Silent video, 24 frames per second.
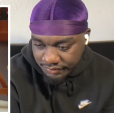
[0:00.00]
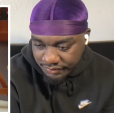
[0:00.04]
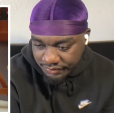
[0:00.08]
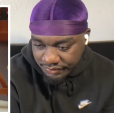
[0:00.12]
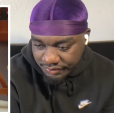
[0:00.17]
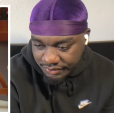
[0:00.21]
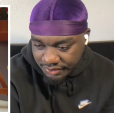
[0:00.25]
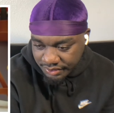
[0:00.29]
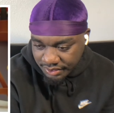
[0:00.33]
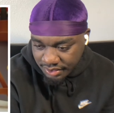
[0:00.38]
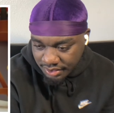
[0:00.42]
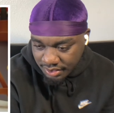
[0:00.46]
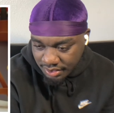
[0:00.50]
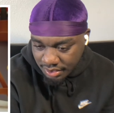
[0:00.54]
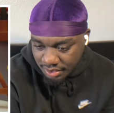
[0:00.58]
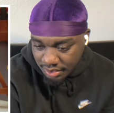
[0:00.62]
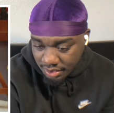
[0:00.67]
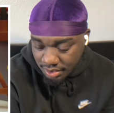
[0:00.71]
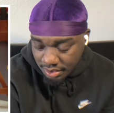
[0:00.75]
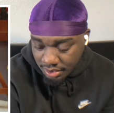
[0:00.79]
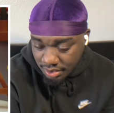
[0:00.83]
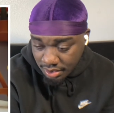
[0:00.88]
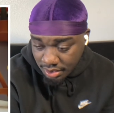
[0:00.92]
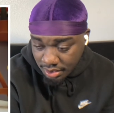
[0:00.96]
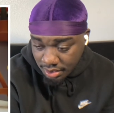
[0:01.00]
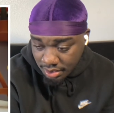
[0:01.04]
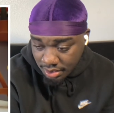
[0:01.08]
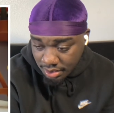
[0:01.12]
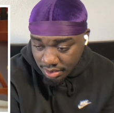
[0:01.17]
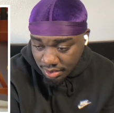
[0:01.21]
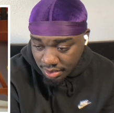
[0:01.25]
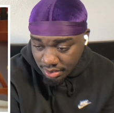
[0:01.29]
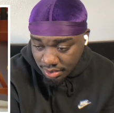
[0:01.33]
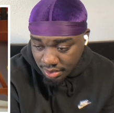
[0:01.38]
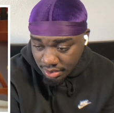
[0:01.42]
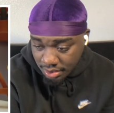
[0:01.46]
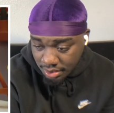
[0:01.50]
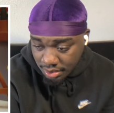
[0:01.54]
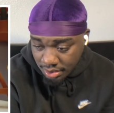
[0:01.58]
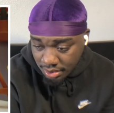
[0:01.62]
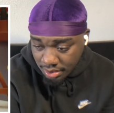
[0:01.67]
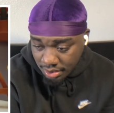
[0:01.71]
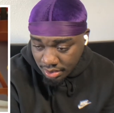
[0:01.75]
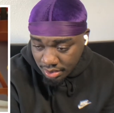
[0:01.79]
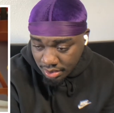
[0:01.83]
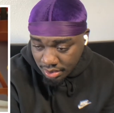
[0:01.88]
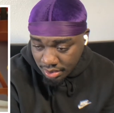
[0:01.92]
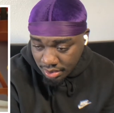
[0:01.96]

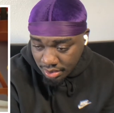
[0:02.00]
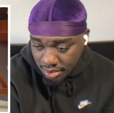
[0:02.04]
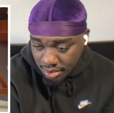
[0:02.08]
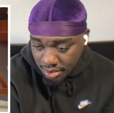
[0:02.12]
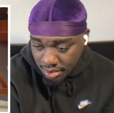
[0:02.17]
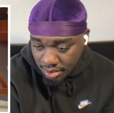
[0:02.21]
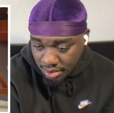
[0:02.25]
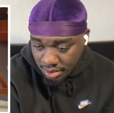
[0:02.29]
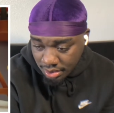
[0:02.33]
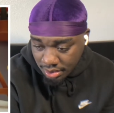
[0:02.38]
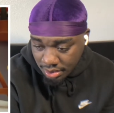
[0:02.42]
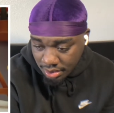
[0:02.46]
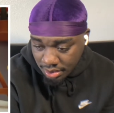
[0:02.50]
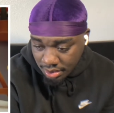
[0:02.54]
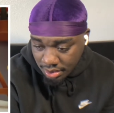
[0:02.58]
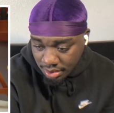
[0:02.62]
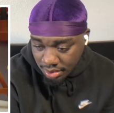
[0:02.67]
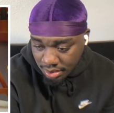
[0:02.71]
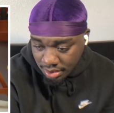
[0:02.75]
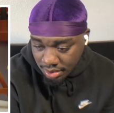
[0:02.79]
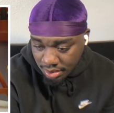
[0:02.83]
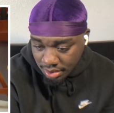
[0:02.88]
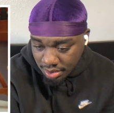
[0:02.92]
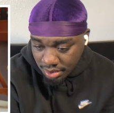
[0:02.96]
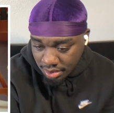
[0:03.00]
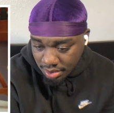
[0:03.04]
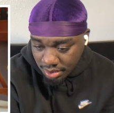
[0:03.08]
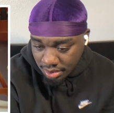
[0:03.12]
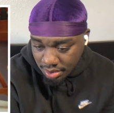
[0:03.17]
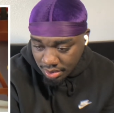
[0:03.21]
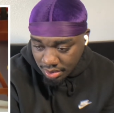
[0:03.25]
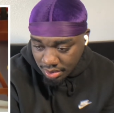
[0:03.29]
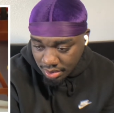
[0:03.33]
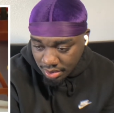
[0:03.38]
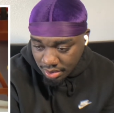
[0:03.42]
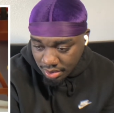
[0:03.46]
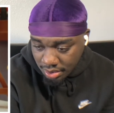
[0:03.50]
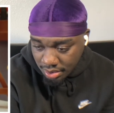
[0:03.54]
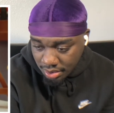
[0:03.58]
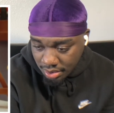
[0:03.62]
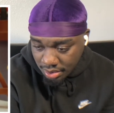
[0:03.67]
No one is speaking in this clip.